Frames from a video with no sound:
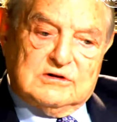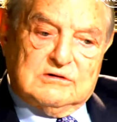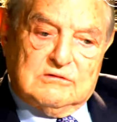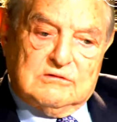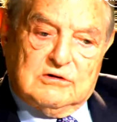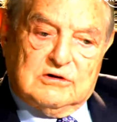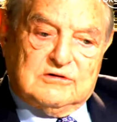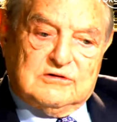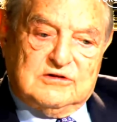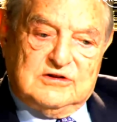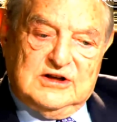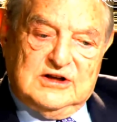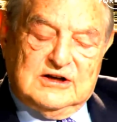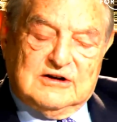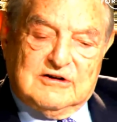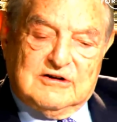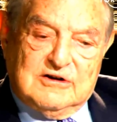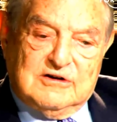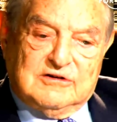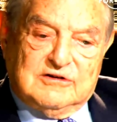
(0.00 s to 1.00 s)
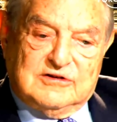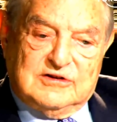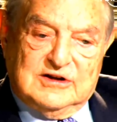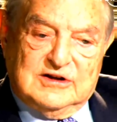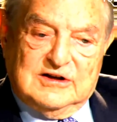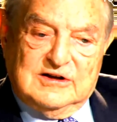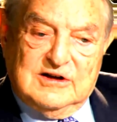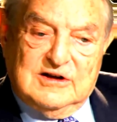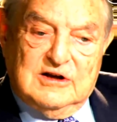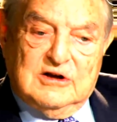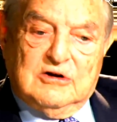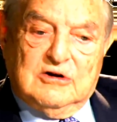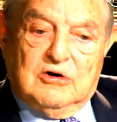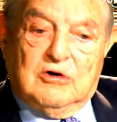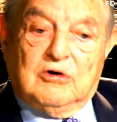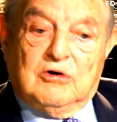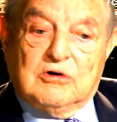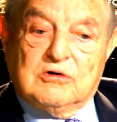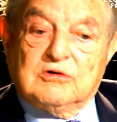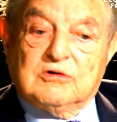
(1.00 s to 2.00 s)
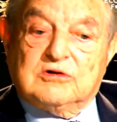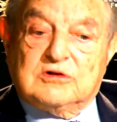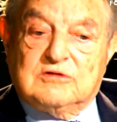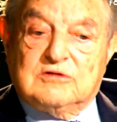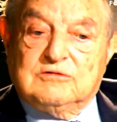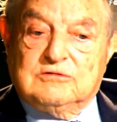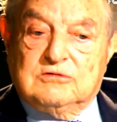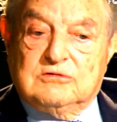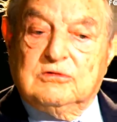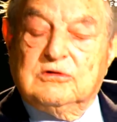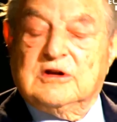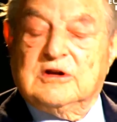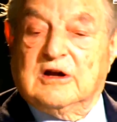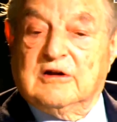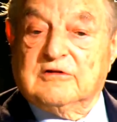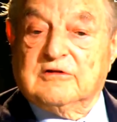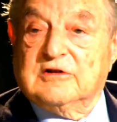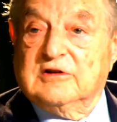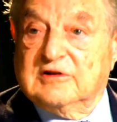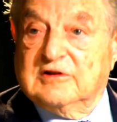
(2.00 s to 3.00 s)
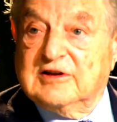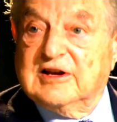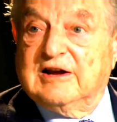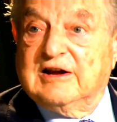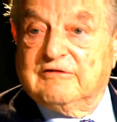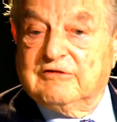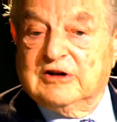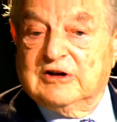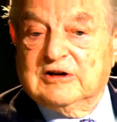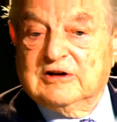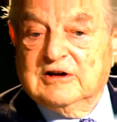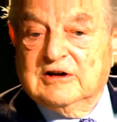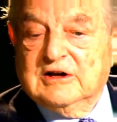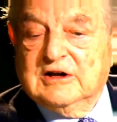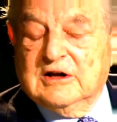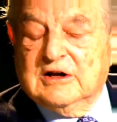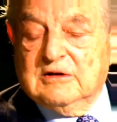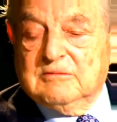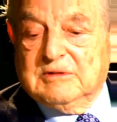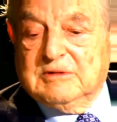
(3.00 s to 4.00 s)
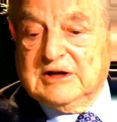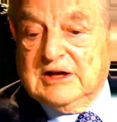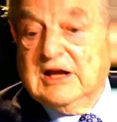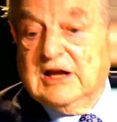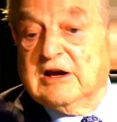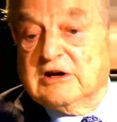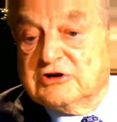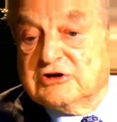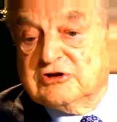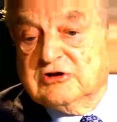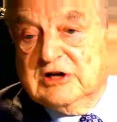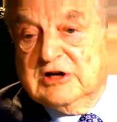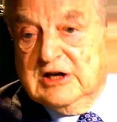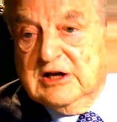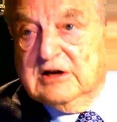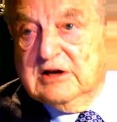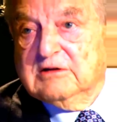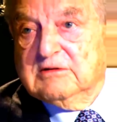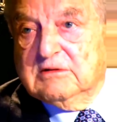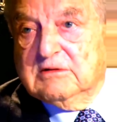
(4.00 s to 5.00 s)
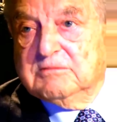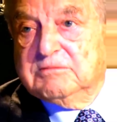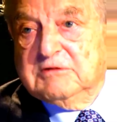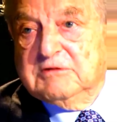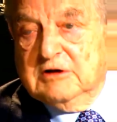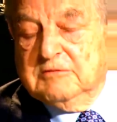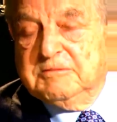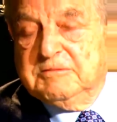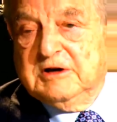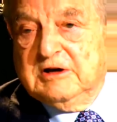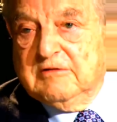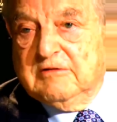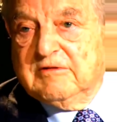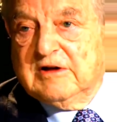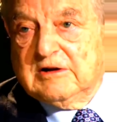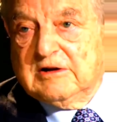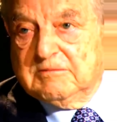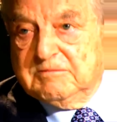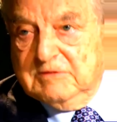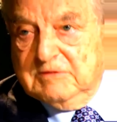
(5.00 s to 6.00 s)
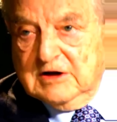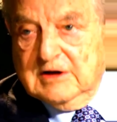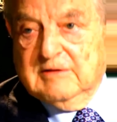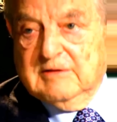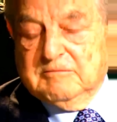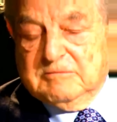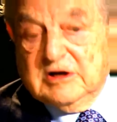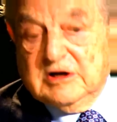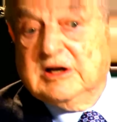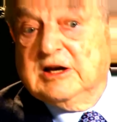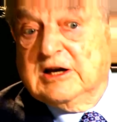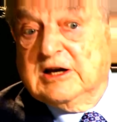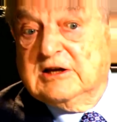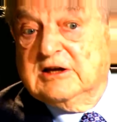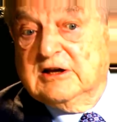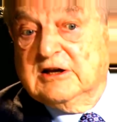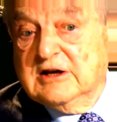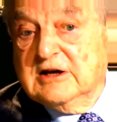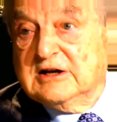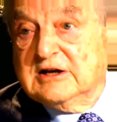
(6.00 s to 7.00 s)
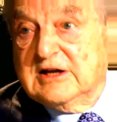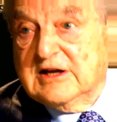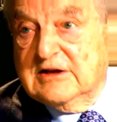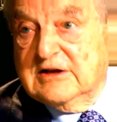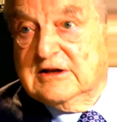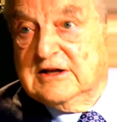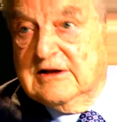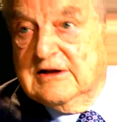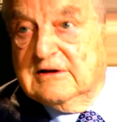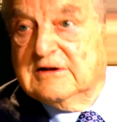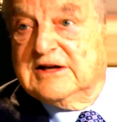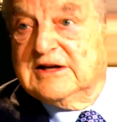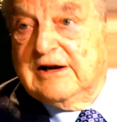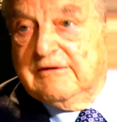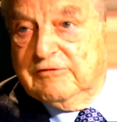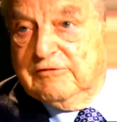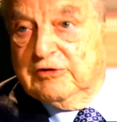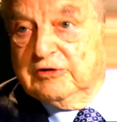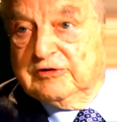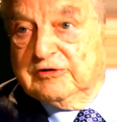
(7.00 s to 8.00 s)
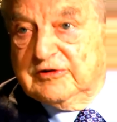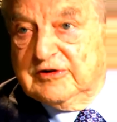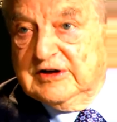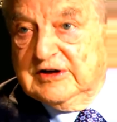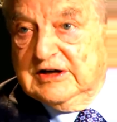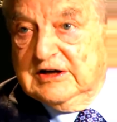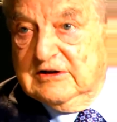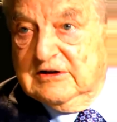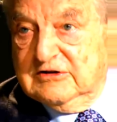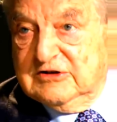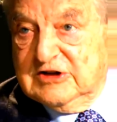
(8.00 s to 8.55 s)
got serious in August 2007, but I actually pretty well predicted it at Davos in